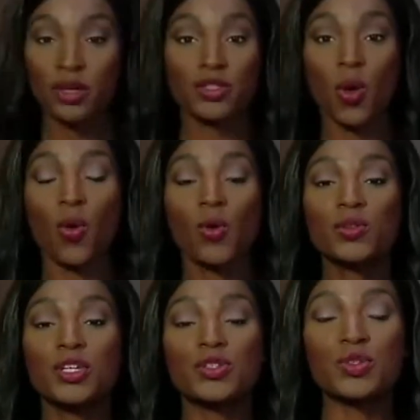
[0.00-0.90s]
What's
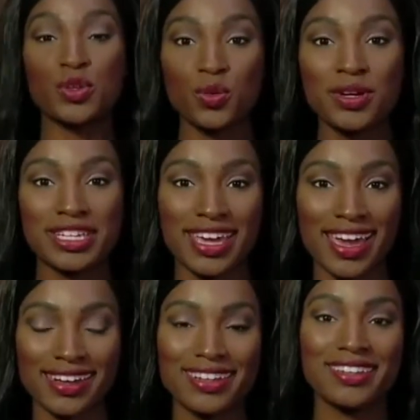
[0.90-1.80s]
old is new
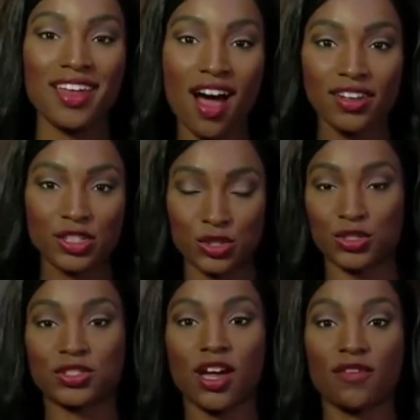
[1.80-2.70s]
again. Knowledge
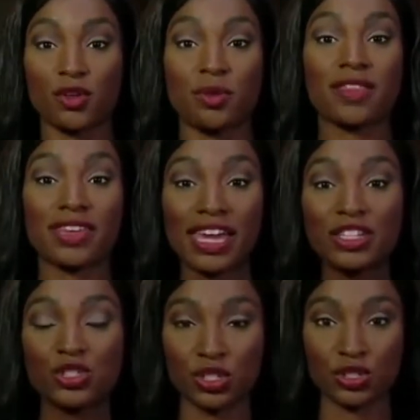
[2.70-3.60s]
discovered by the
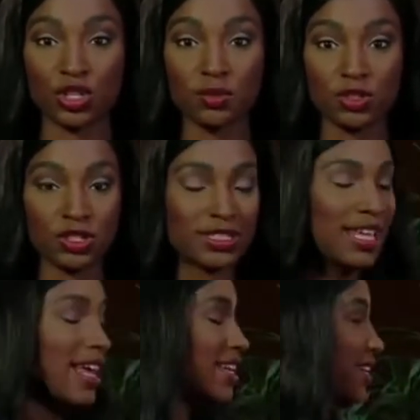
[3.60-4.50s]
ancient
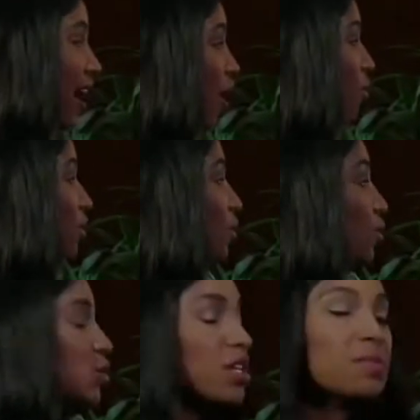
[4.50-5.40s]
Egyptians now
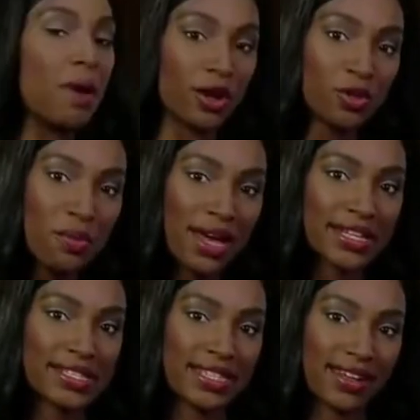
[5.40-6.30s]
used in modern
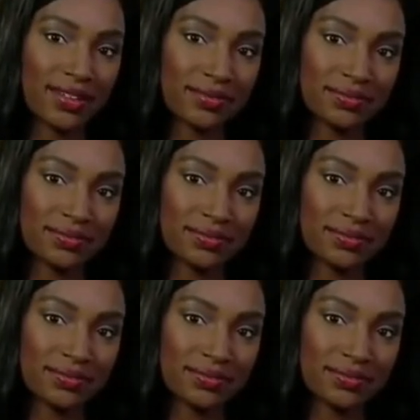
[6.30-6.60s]
medicine.